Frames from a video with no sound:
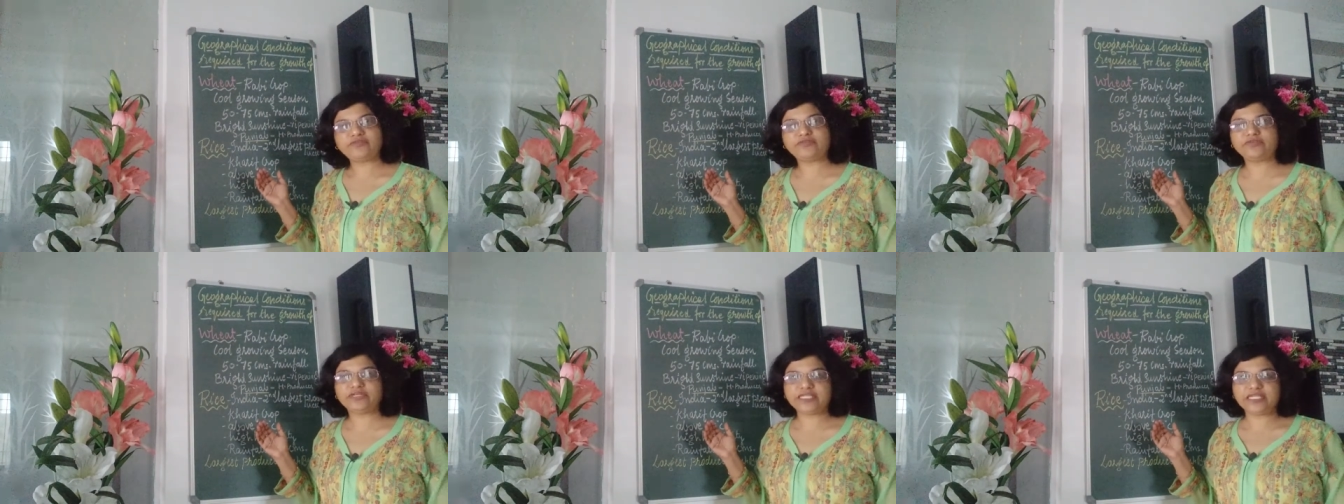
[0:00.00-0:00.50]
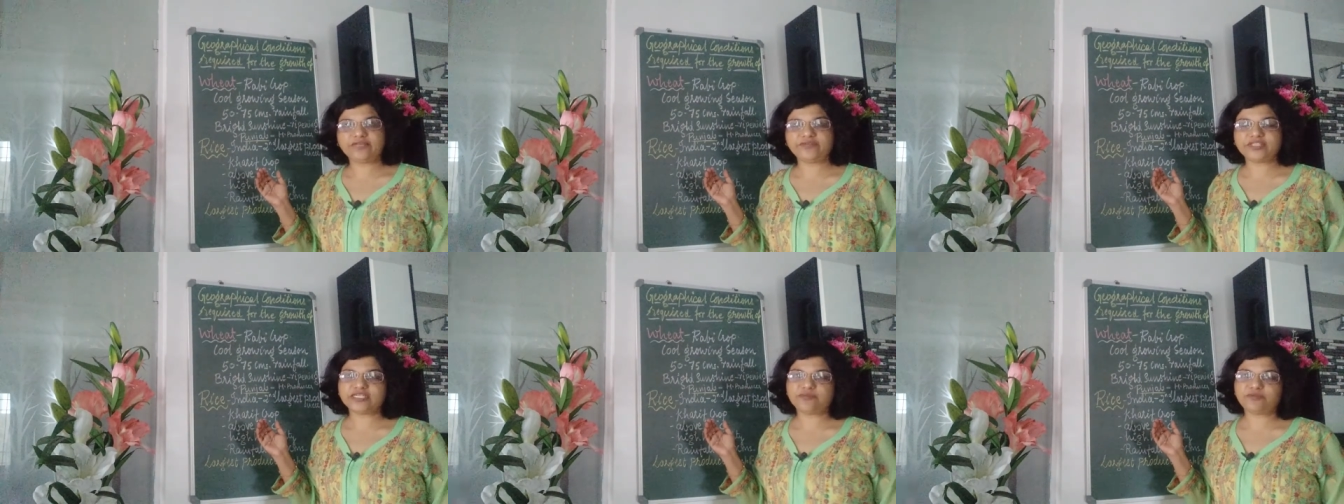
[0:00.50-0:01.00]
We were dealing
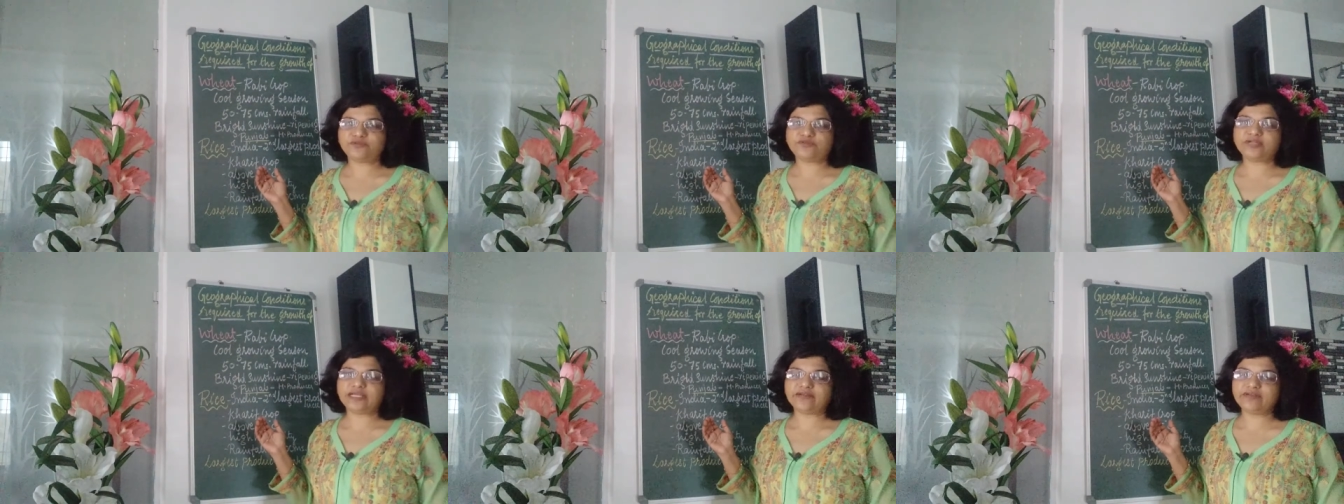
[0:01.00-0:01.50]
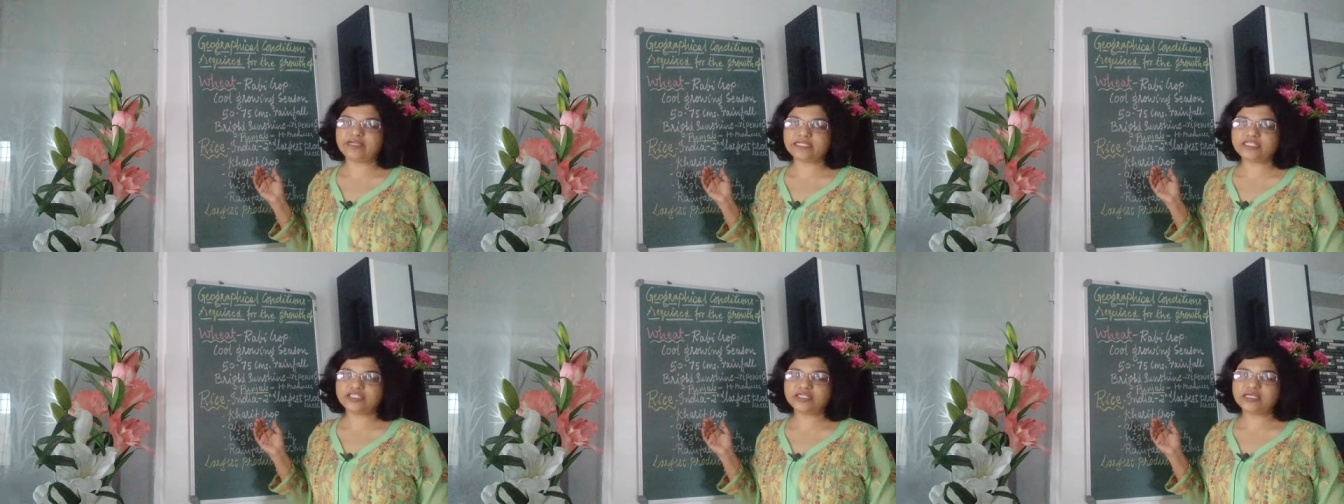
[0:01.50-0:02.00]
with chapter 4
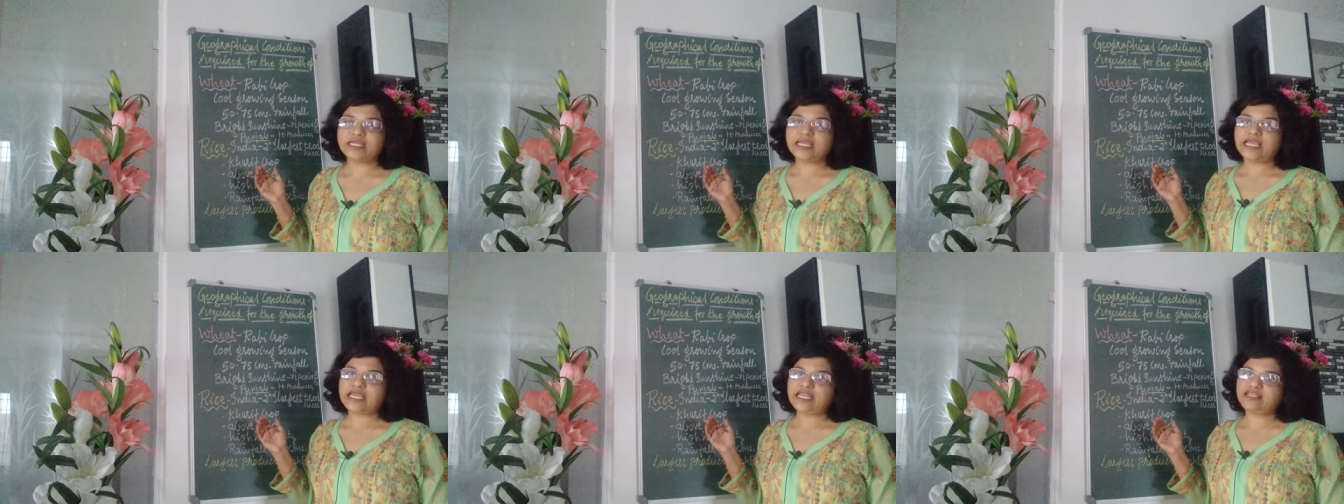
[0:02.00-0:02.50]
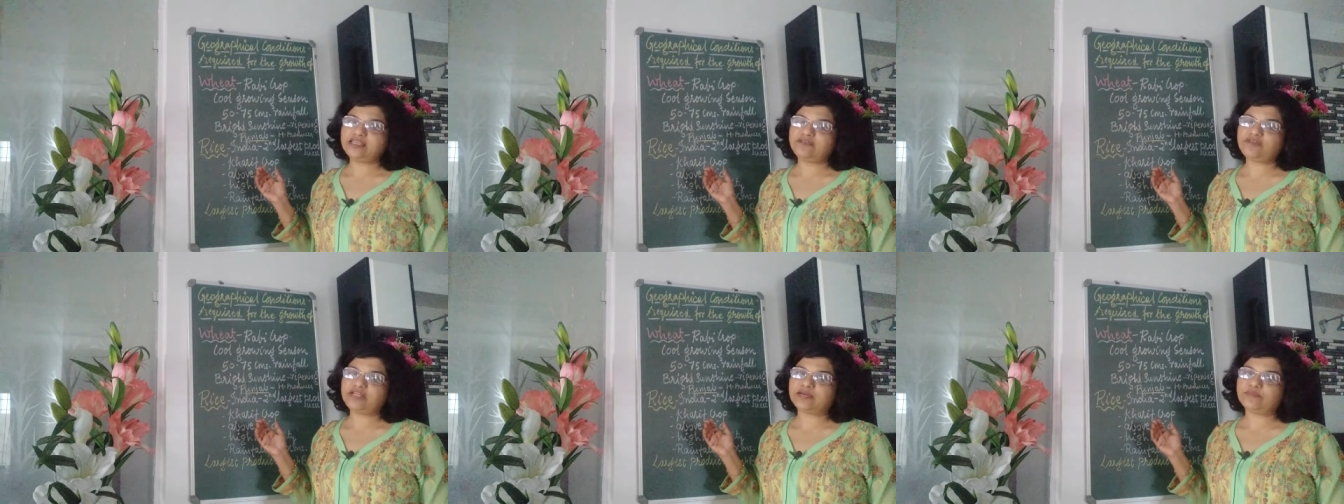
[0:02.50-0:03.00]
agriculture, and here
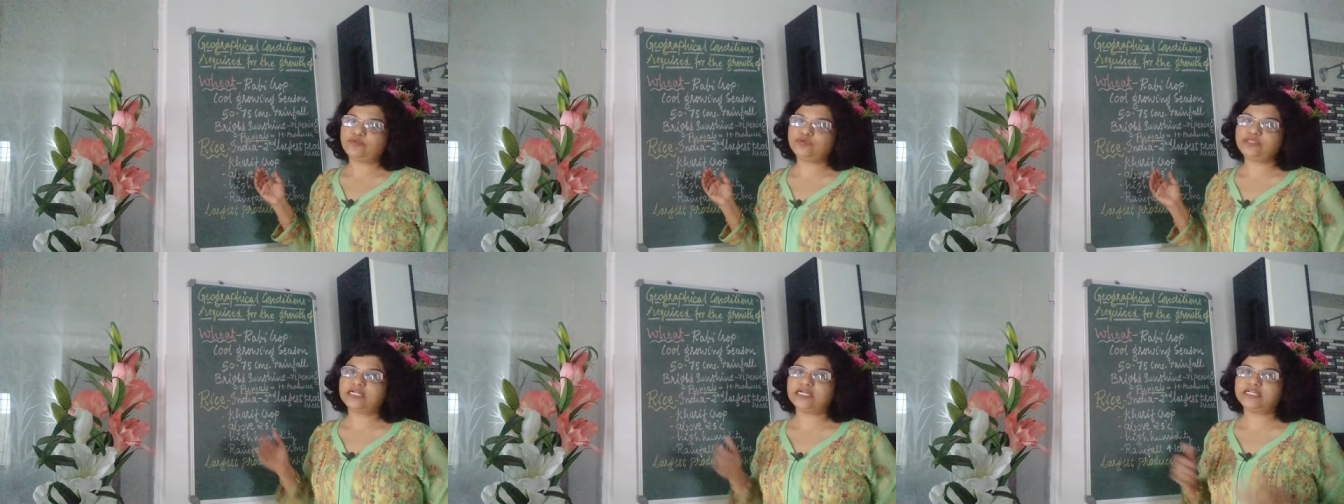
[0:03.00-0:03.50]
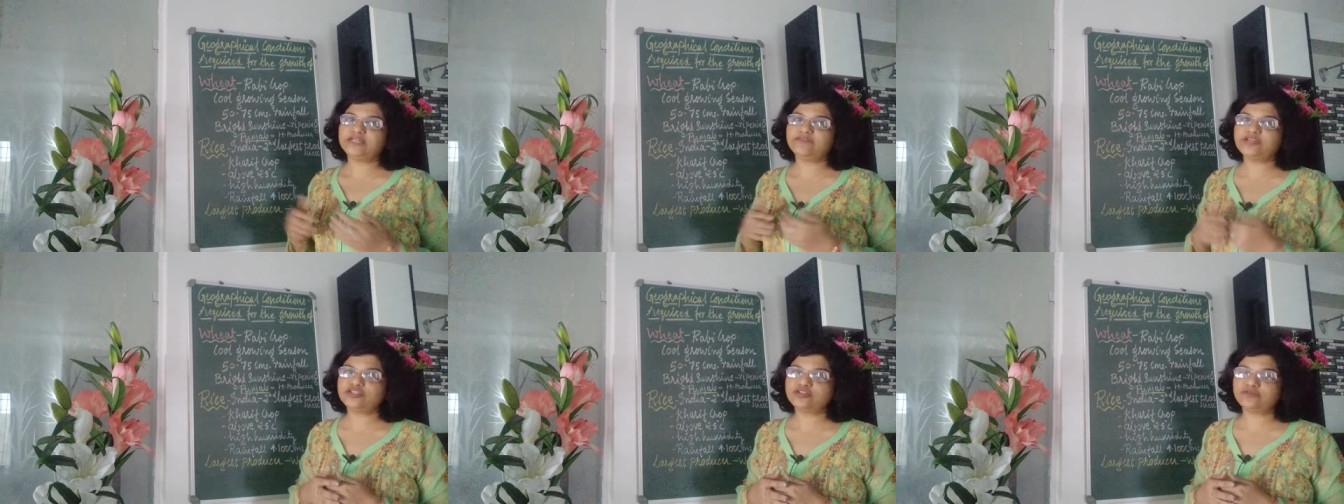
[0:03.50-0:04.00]
we come to the
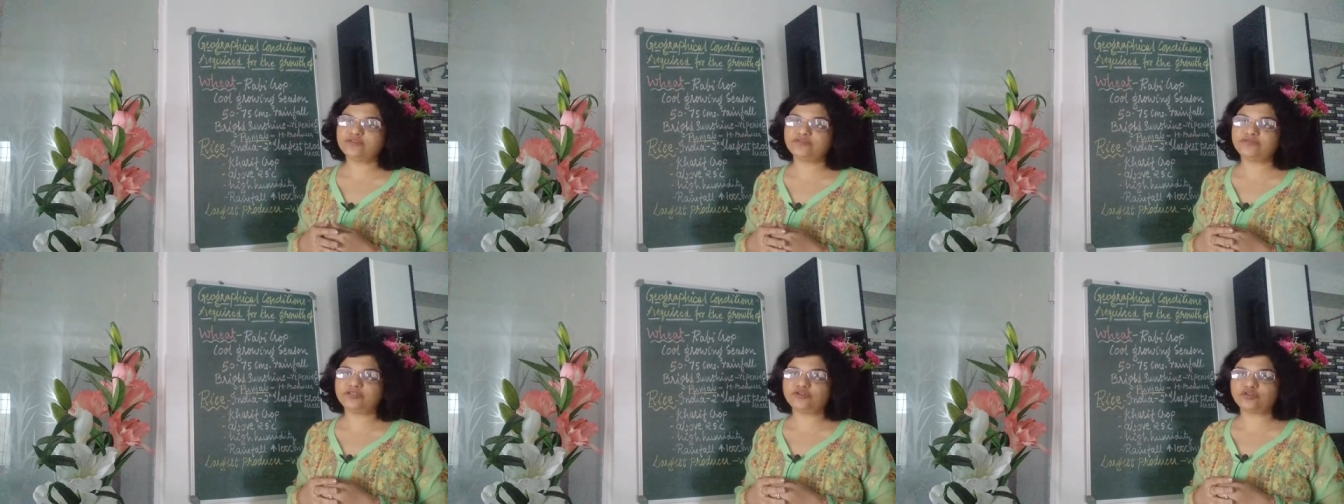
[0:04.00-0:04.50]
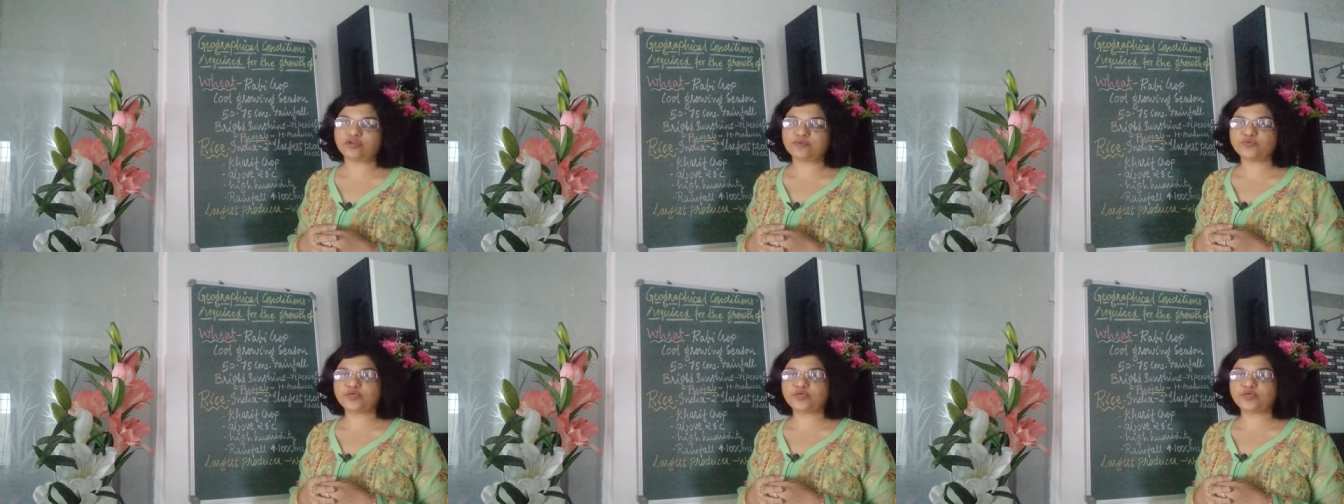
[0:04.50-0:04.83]
cultivation of different crops.